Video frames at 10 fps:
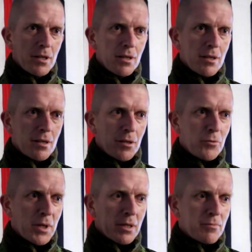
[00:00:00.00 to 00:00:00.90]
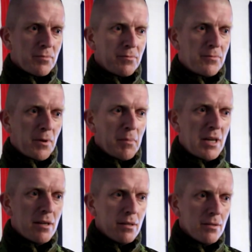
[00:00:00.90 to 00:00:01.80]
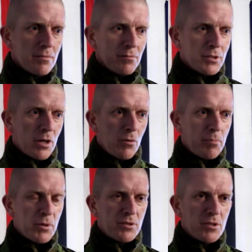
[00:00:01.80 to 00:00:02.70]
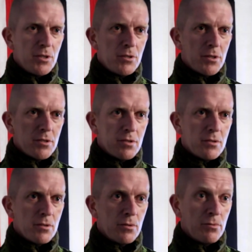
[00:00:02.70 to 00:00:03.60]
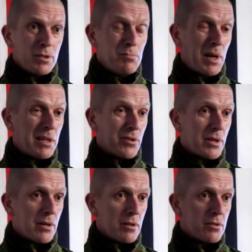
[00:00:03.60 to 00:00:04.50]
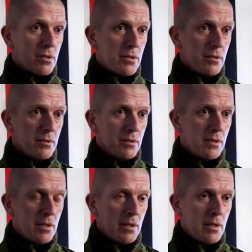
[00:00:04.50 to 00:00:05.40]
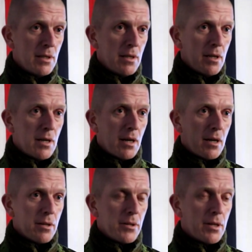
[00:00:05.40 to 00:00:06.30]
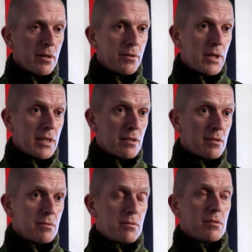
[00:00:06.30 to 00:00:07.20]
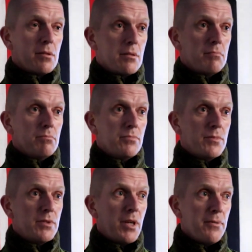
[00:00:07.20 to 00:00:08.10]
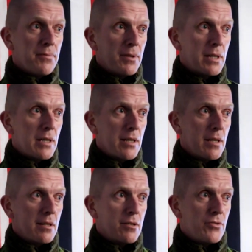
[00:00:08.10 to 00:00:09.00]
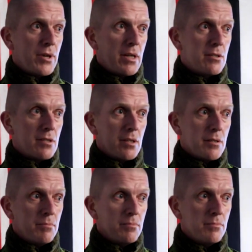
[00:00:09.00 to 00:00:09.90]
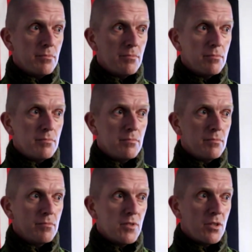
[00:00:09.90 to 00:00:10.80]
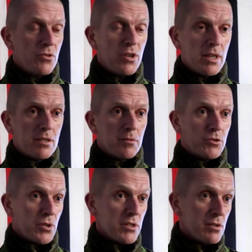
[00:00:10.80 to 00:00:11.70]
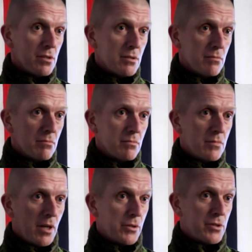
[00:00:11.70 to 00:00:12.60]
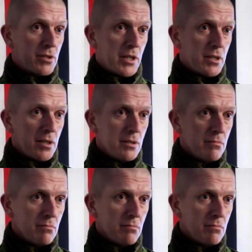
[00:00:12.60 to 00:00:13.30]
uh, we get familiar with our procedures, with military culture, and uh, that uh, definitely creates a, create a trust, understanding.